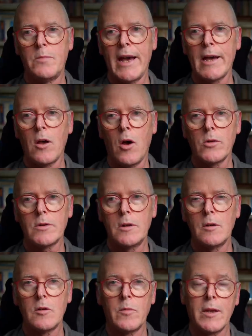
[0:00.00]
bang on,
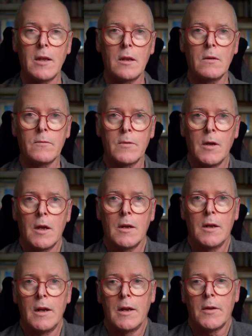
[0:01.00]
the beginning of
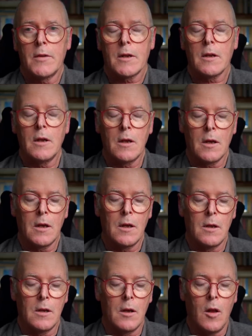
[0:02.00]
Neolithic
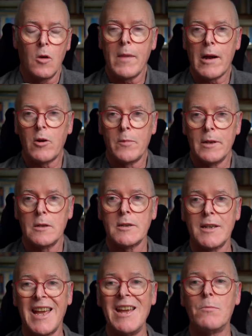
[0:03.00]
long barrow
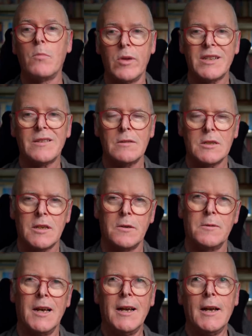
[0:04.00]
building in Britain.
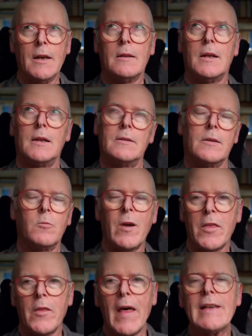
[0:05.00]
So,
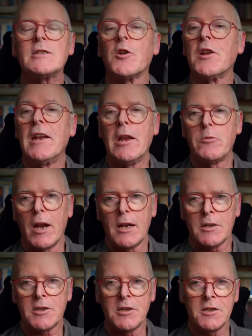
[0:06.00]
whether that's got any
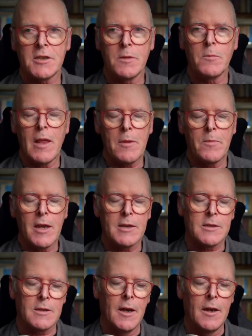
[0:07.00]
relationship that
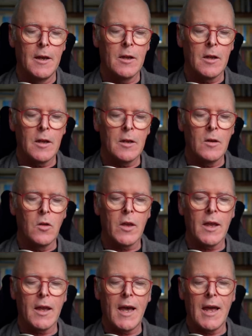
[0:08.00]
bears
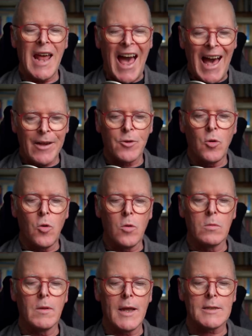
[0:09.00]
looking at
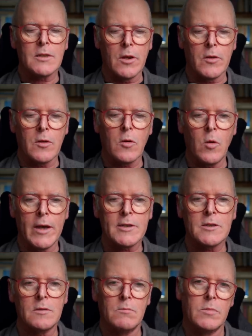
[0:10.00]
all, that's another
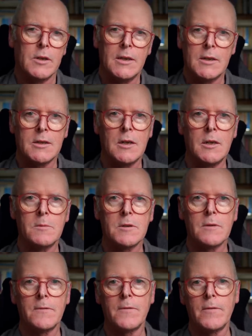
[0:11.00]
question. But in
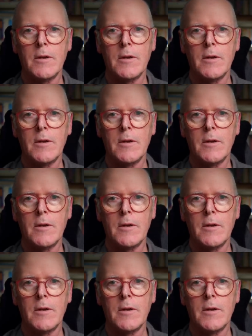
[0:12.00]
terms of